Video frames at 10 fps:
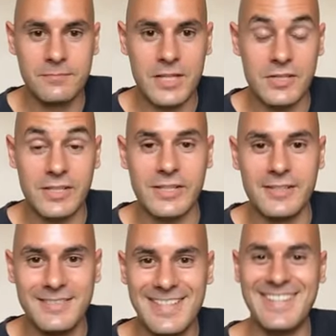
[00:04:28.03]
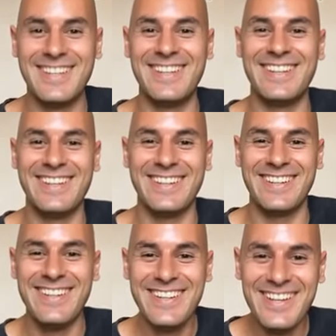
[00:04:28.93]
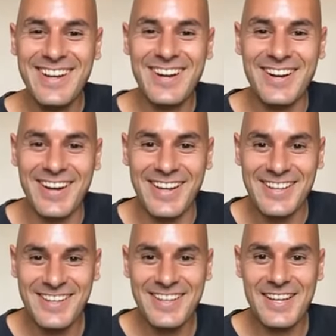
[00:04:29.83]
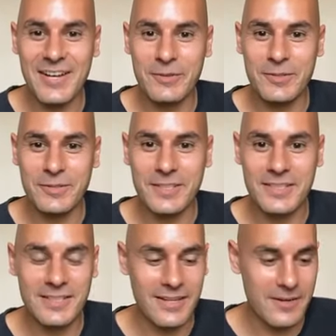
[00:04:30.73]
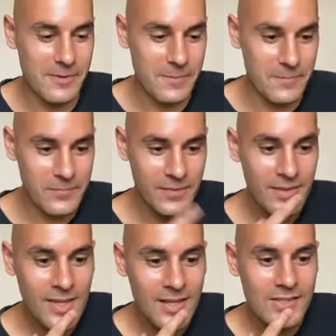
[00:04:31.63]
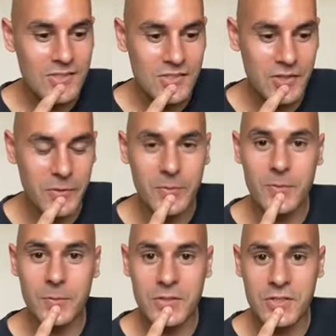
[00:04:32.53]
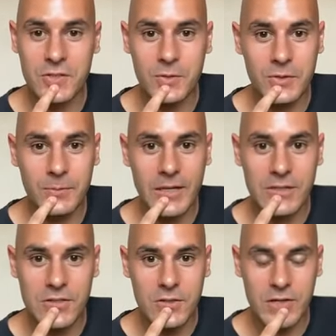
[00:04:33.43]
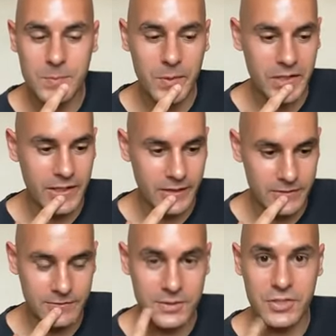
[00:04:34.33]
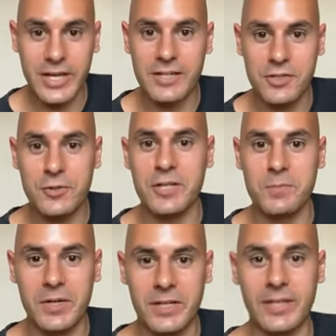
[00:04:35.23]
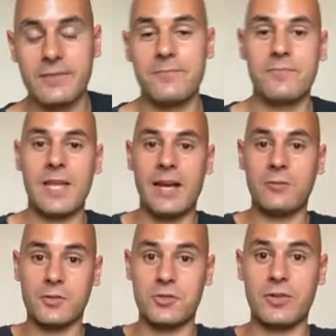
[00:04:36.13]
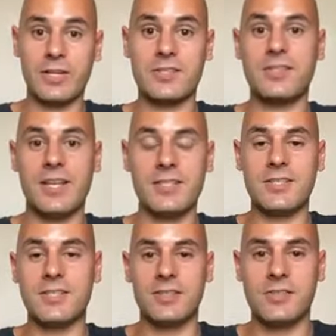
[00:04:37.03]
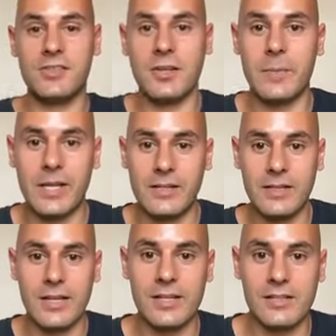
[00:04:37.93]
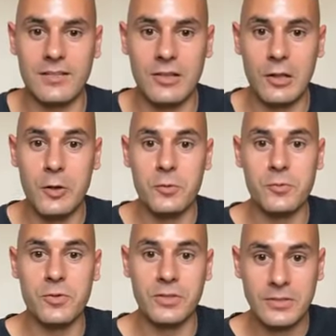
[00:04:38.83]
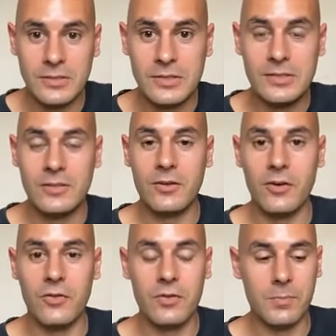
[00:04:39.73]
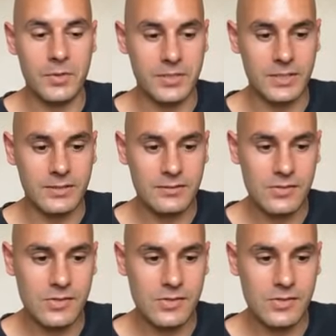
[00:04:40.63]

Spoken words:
Angelina. Hi, how are you doing? So we're just talking about the stress bucket, the check stress bucket, how stress tends to summate and load on the body.